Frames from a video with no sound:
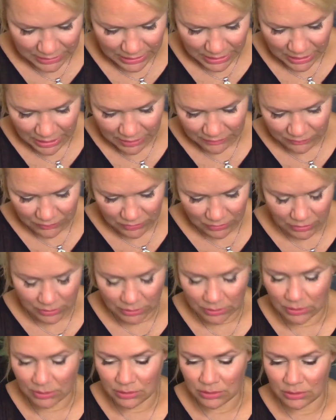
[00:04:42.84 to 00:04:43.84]
have
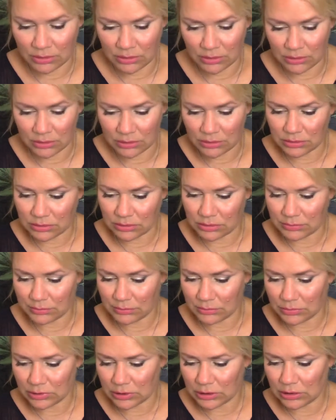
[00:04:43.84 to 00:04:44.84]
a
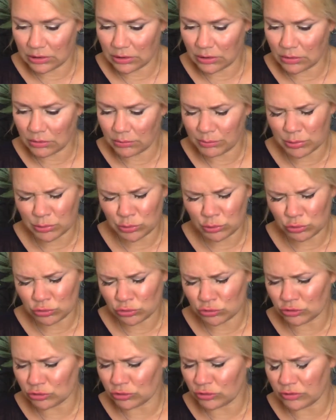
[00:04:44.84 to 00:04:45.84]

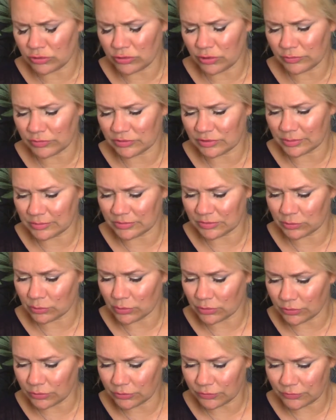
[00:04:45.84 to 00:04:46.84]
booster of some
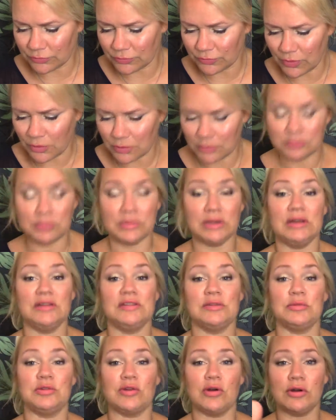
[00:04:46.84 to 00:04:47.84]
sort from
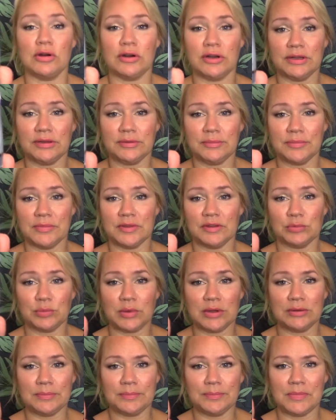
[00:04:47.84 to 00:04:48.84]
Elizabeth Arden, this
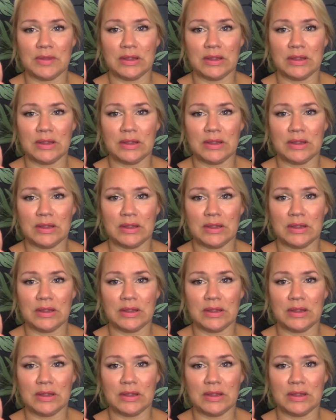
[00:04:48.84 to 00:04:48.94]
one